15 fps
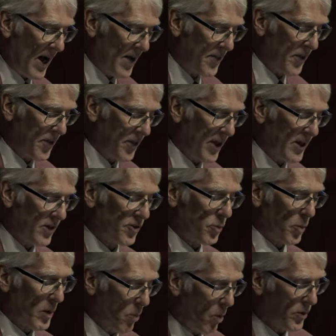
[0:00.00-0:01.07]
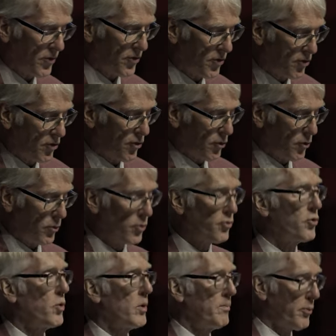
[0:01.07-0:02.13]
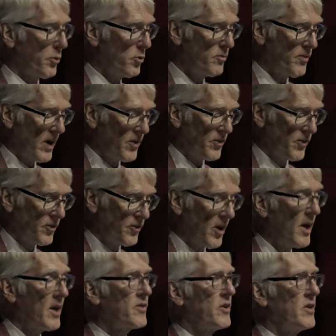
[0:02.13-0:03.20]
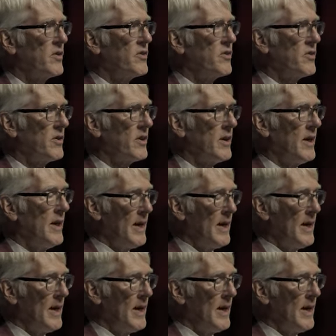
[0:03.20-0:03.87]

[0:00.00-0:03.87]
other things we want to do to improve our societies.